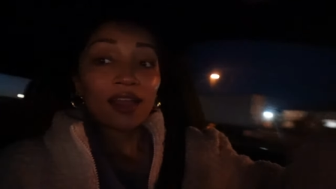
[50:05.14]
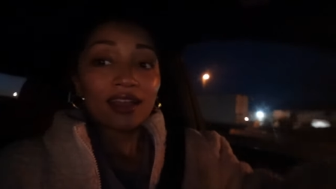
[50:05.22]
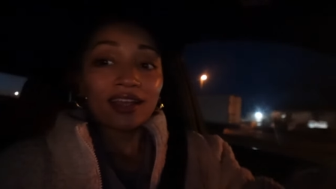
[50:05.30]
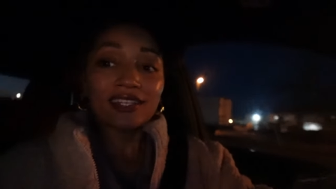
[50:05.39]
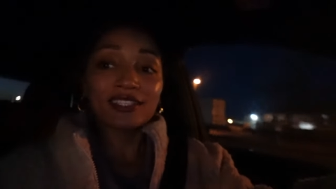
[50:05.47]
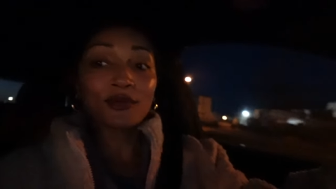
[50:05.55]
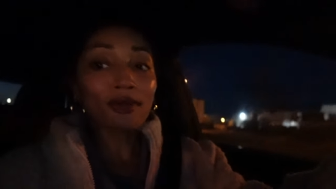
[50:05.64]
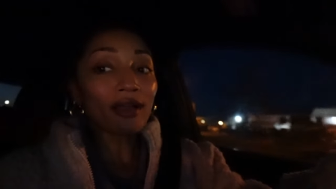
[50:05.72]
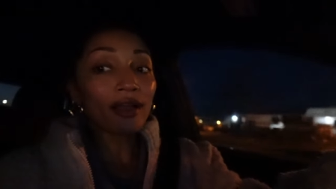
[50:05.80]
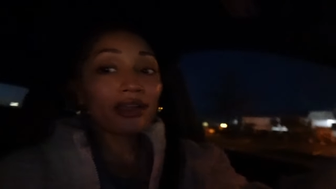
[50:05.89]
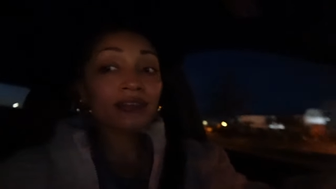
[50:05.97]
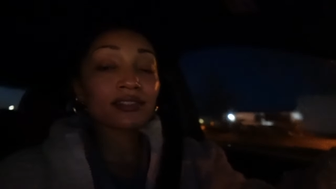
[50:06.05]
Squad,
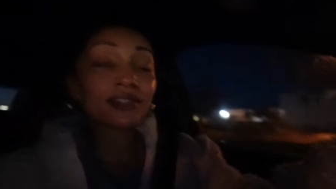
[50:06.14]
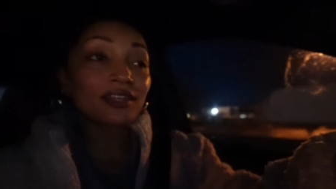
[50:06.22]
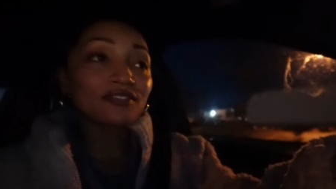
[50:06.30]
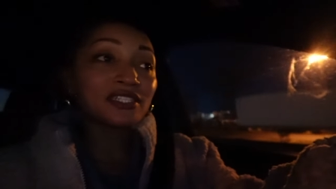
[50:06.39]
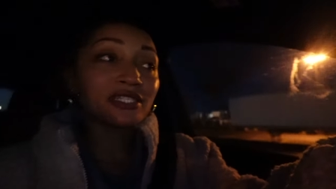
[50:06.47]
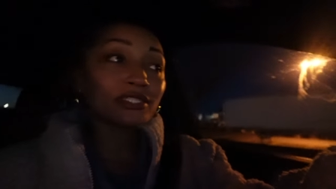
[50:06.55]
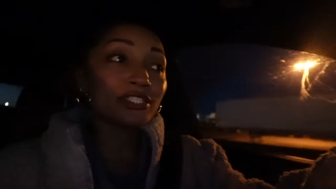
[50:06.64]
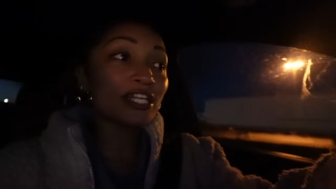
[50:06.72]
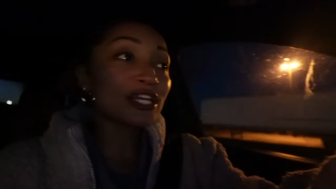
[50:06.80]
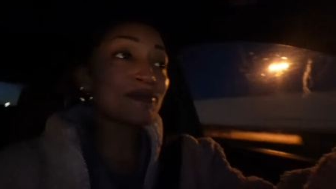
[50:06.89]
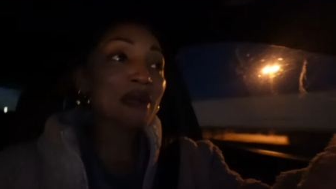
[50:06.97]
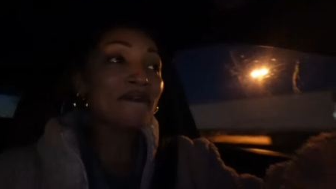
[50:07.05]
I just left the gym.
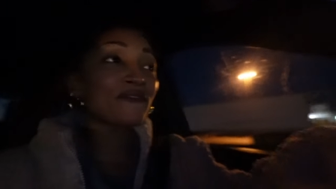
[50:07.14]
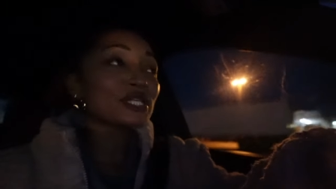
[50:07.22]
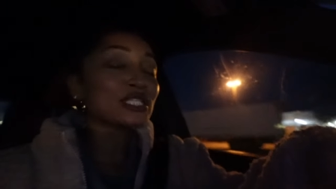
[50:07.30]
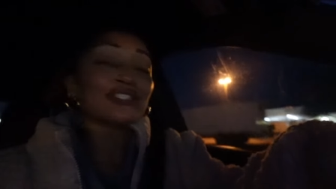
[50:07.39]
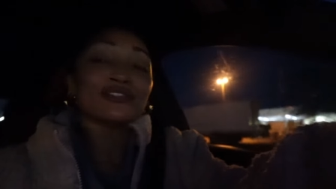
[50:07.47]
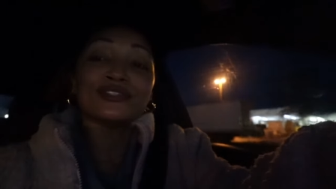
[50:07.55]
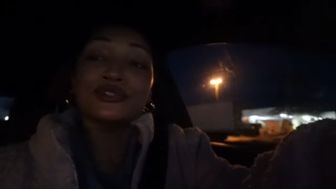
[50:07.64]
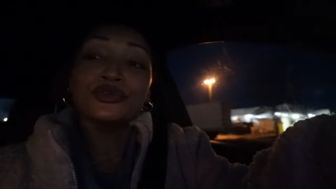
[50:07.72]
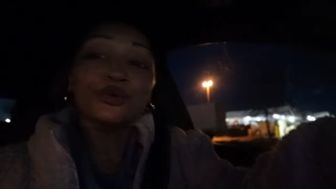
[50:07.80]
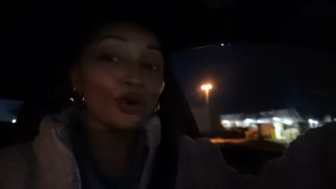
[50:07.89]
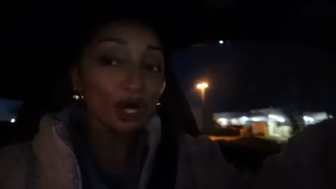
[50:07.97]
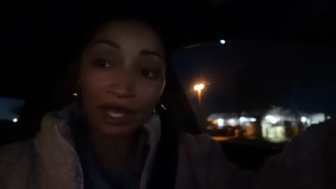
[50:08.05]
I'm feeling
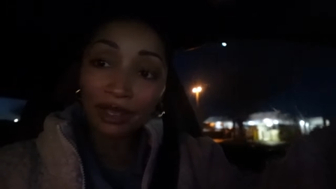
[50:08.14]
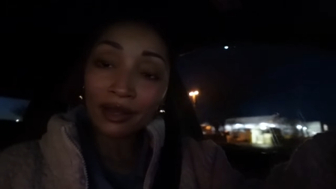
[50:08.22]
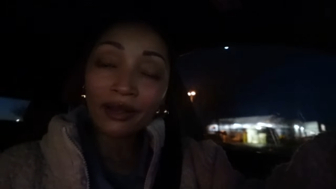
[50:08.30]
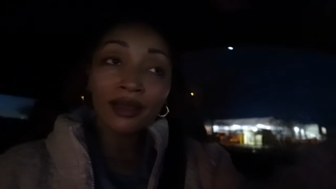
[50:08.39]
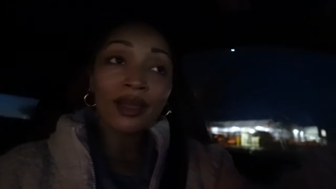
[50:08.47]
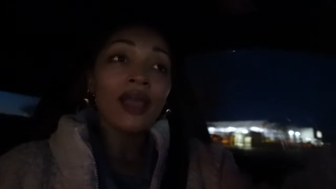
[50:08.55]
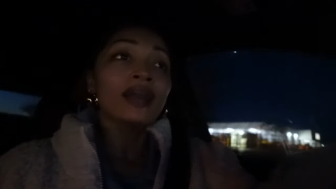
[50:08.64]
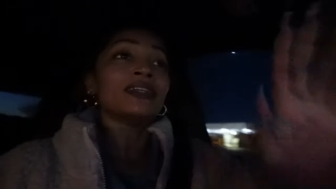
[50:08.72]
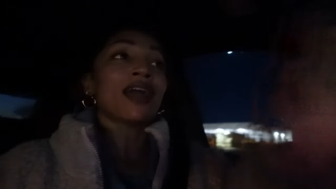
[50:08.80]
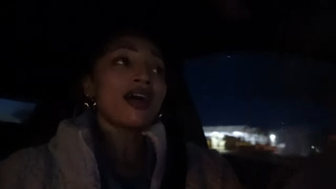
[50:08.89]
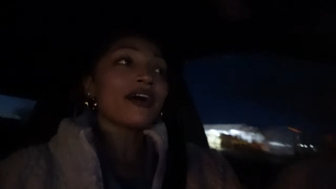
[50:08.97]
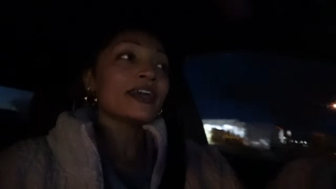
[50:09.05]
good.
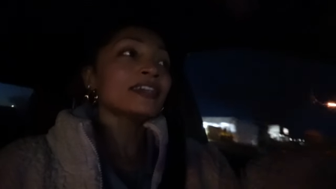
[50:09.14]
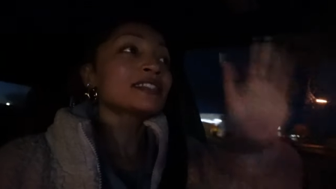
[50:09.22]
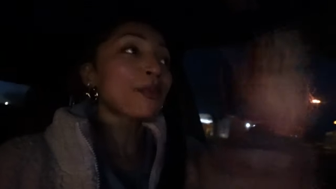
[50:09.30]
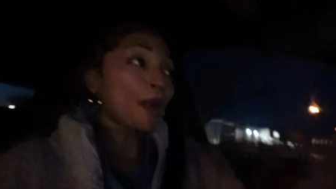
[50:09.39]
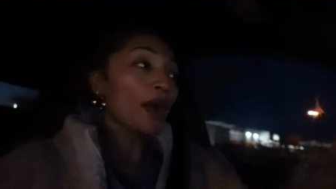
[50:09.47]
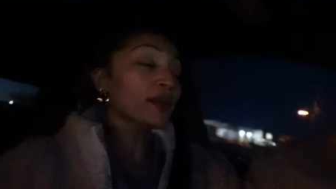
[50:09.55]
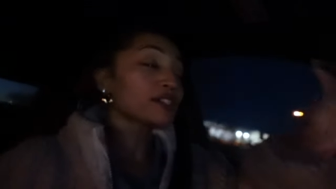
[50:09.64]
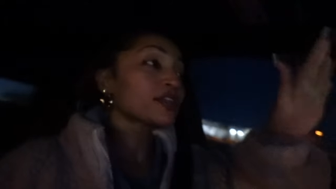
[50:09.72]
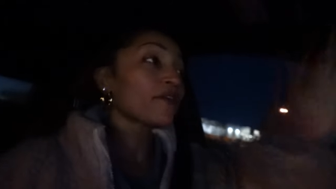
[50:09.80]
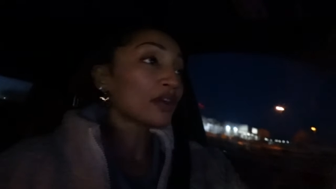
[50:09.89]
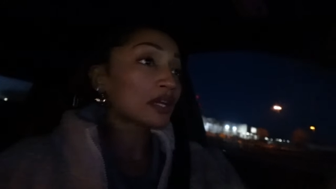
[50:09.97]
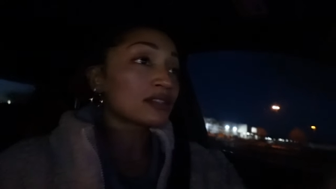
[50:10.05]
Y'all, it's March
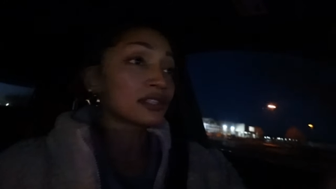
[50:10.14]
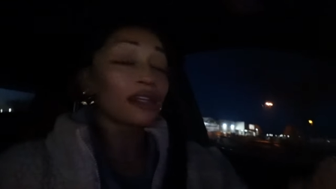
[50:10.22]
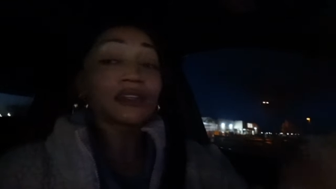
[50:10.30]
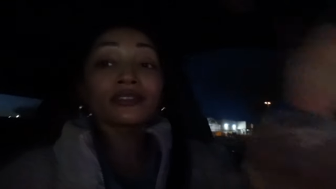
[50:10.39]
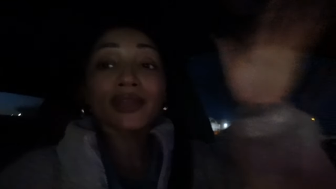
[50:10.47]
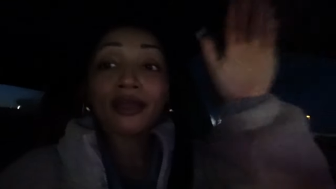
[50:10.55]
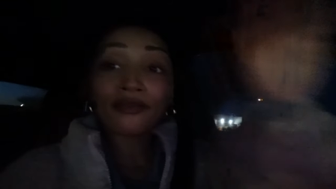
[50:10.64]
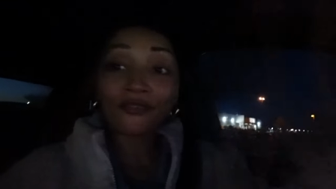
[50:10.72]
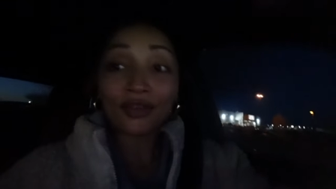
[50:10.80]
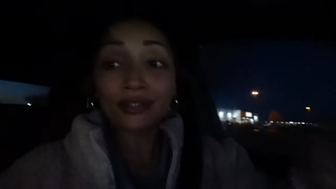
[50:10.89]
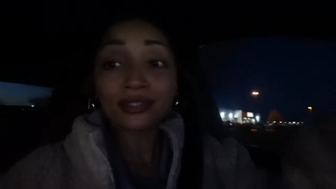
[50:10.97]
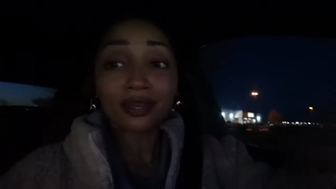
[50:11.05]
1st. It is that
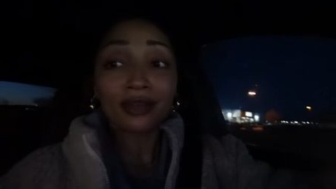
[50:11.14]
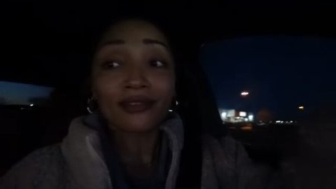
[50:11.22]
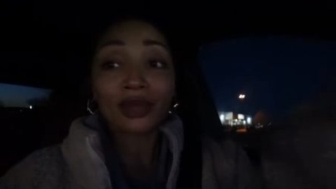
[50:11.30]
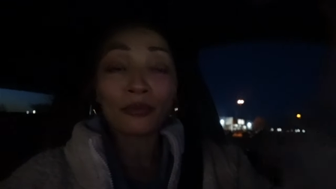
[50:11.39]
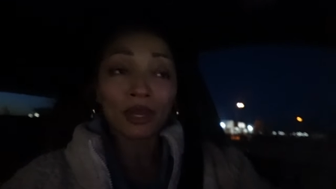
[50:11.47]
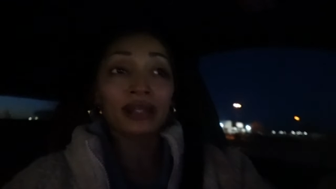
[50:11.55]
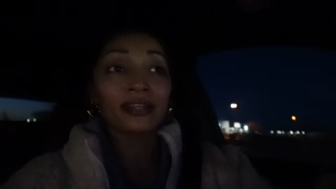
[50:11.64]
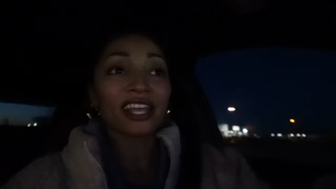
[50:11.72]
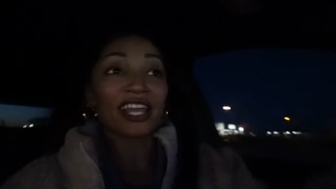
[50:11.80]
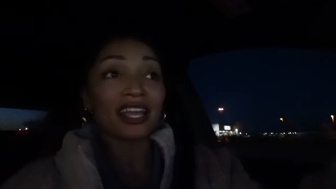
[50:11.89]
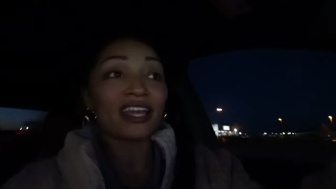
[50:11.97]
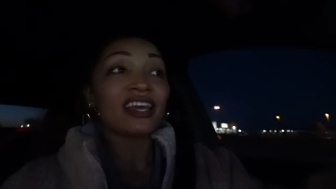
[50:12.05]
first of the month,
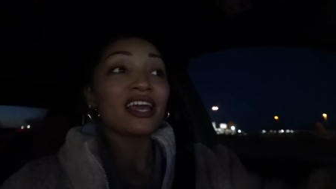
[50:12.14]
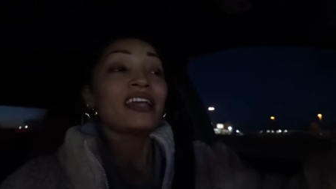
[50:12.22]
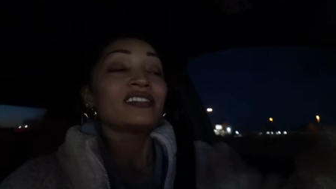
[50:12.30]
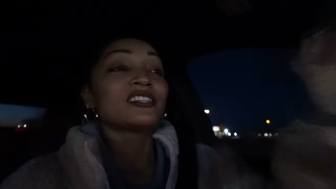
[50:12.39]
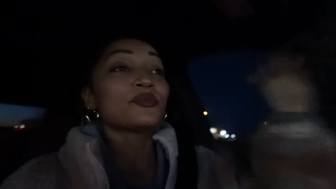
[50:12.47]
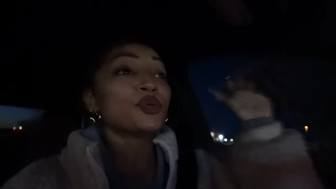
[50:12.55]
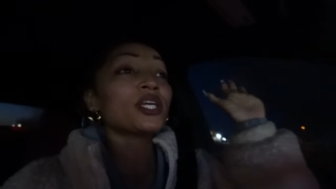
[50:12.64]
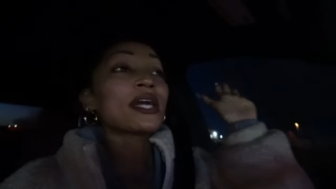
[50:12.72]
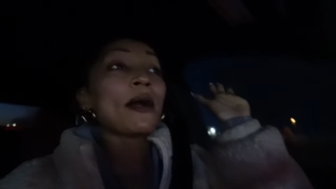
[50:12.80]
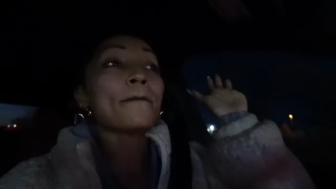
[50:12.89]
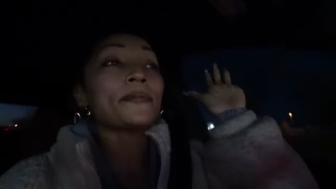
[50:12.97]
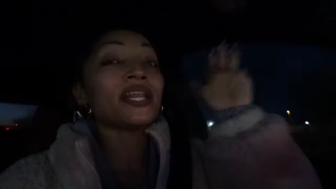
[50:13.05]
and to be
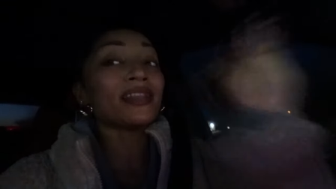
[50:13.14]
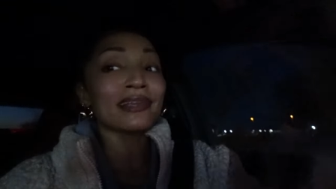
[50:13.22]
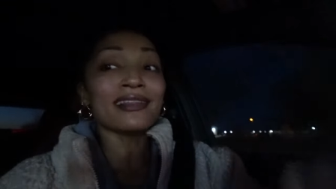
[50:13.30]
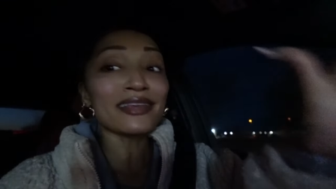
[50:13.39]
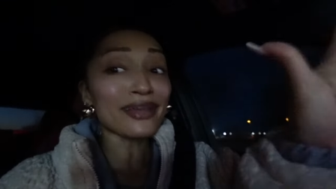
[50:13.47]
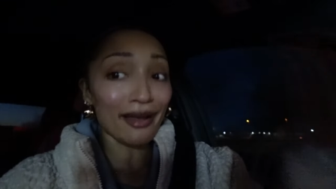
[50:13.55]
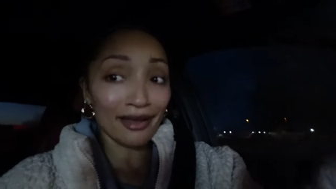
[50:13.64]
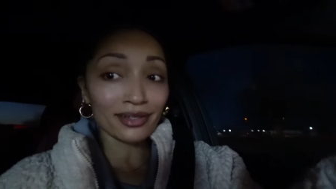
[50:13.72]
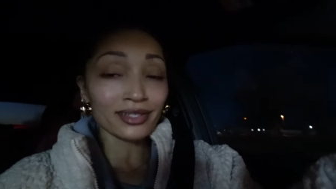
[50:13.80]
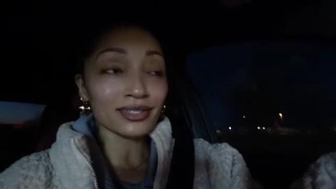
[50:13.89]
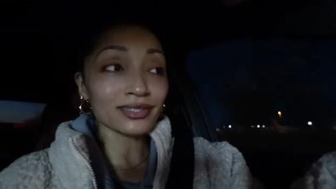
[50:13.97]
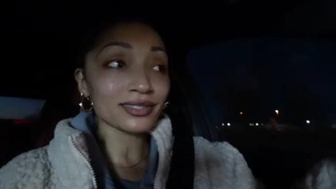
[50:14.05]
completely
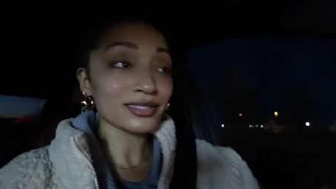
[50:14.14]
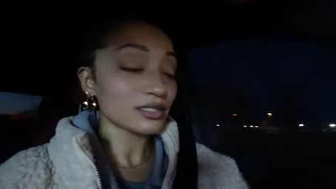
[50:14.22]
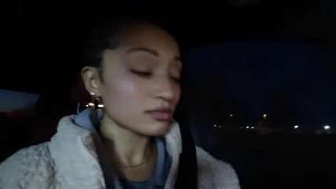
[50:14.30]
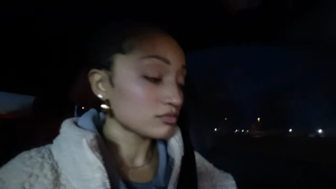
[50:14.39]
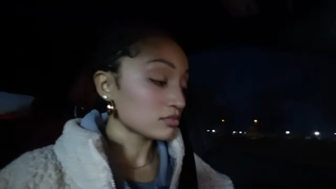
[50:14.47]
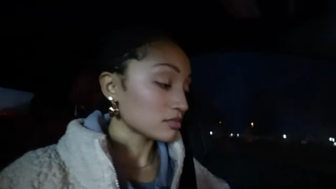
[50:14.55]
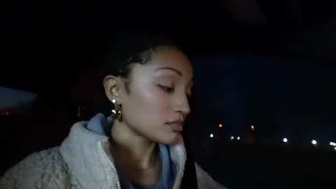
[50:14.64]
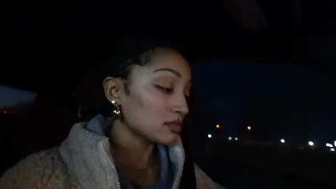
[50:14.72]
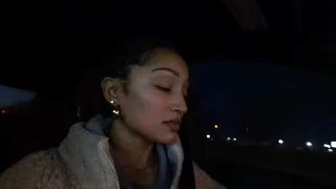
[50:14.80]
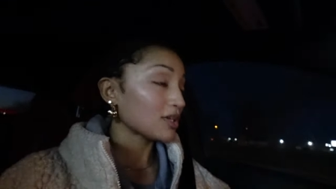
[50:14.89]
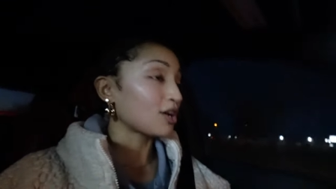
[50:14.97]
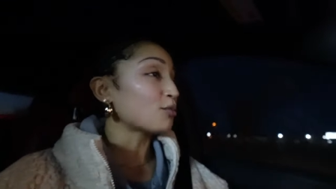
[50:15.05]
honest,
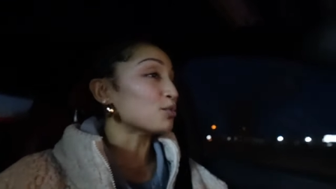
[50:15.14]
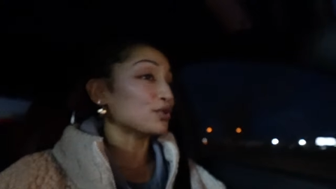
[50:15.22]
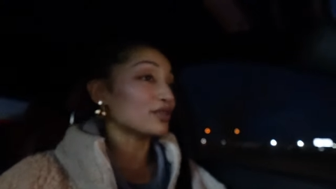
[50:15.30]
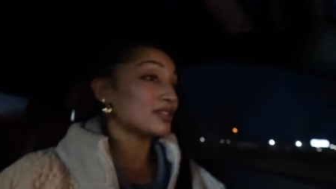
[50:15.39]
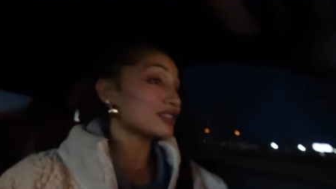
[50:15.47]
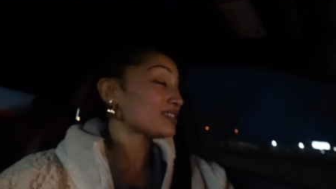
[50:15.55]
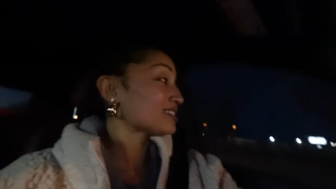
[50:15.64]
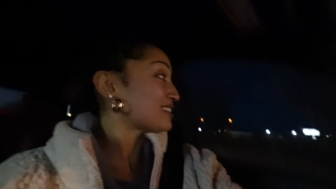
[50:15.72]
come on.